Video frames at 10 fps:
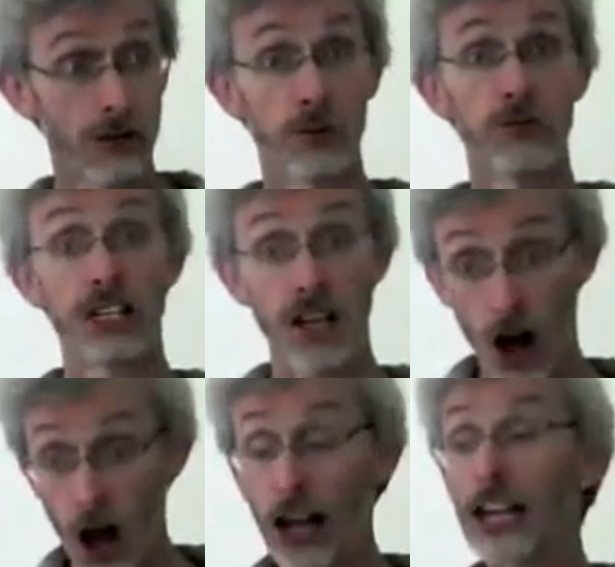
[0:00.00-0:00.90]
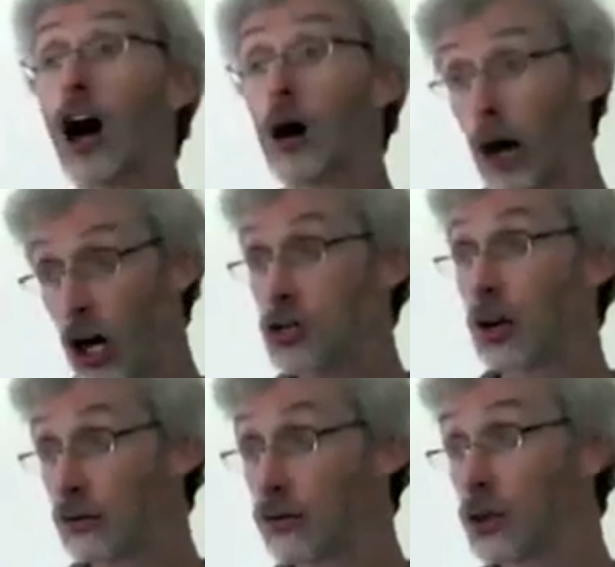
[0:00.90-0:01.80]
from these high
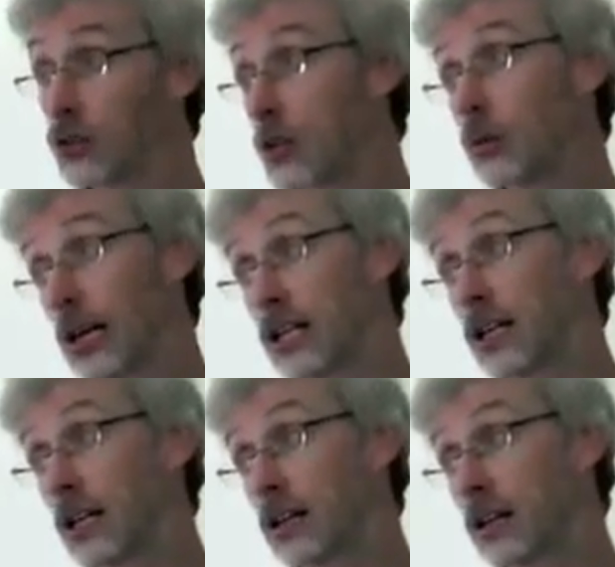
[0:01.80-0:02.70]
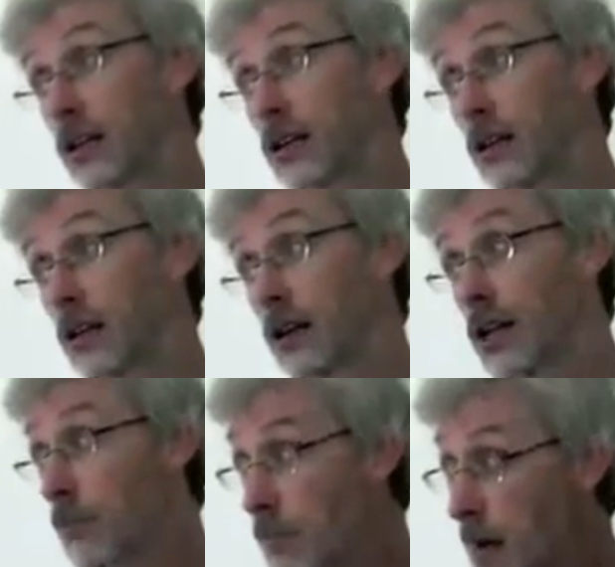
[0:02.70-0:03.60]
carbohydrate foods that we're eating.
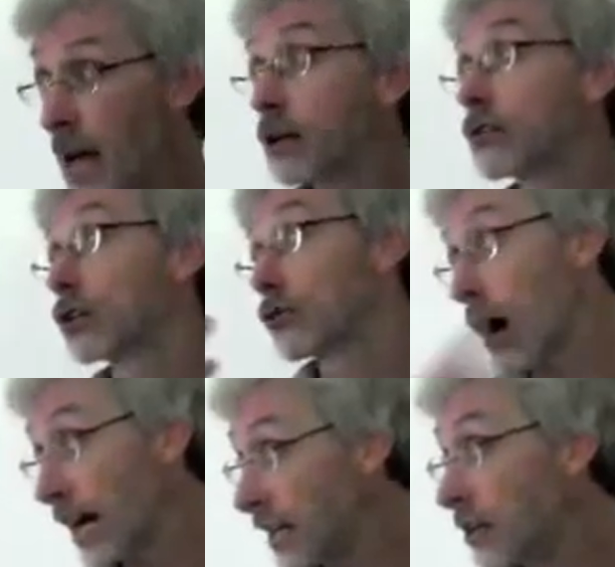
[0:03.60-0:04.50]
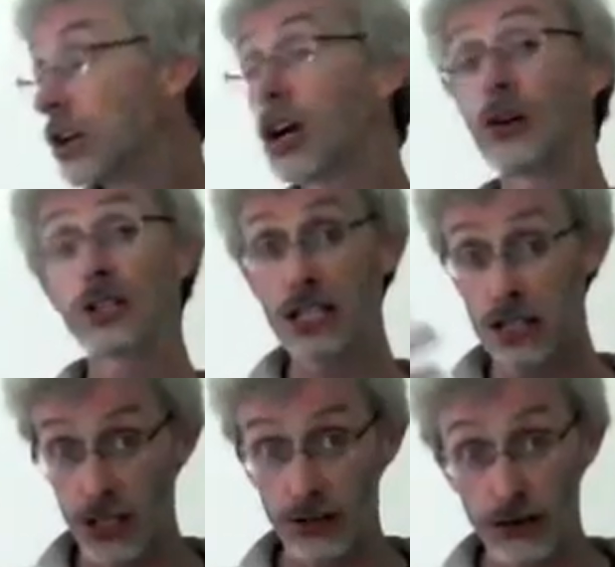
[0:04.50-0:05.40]
The amount of grain that goes
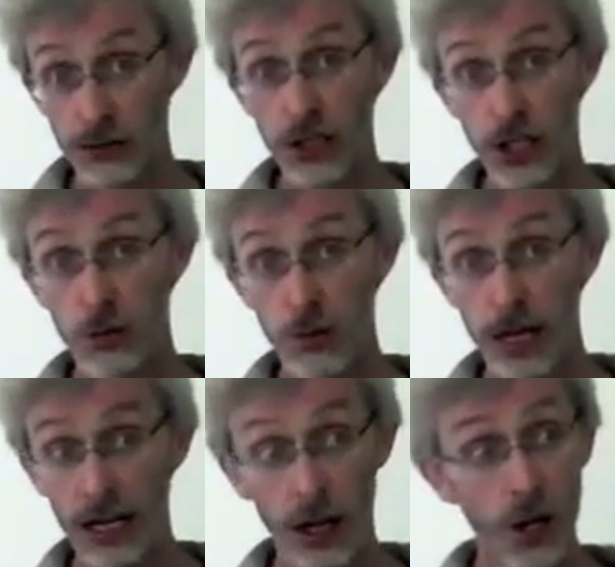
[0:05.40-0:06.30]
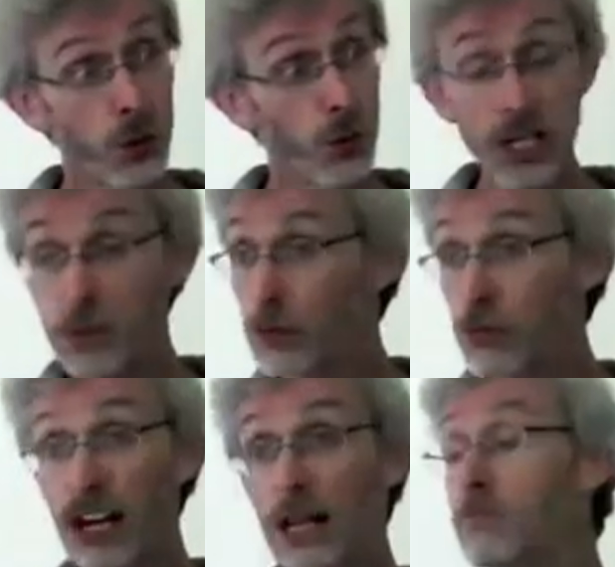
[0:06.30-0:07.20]
into your average human being. We should be
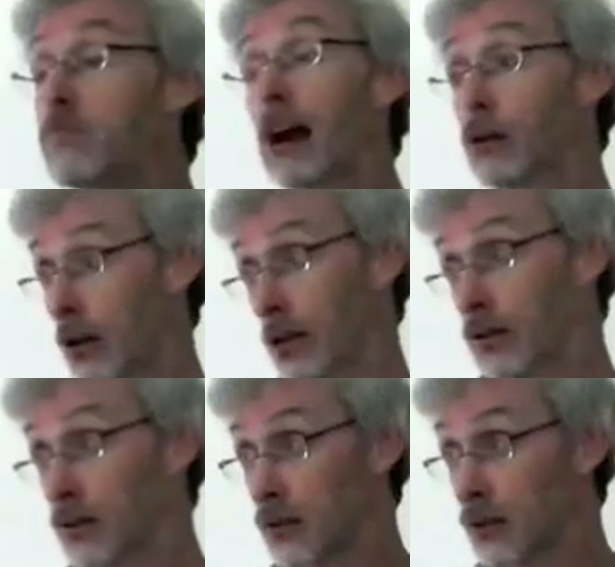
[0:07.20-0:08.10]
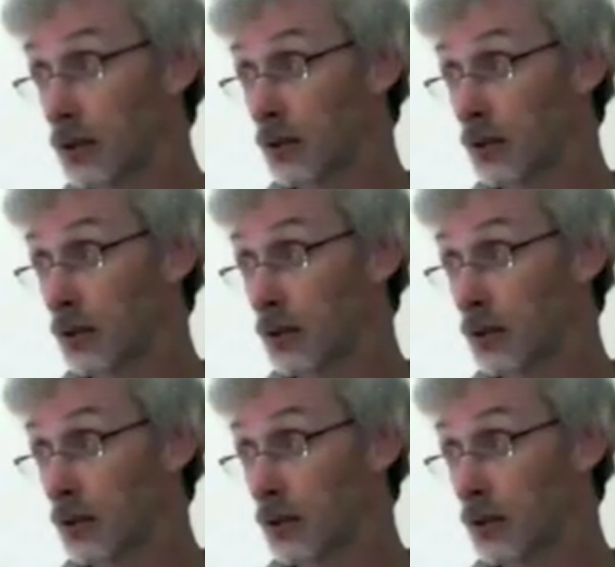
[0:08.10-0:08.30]
running marathons,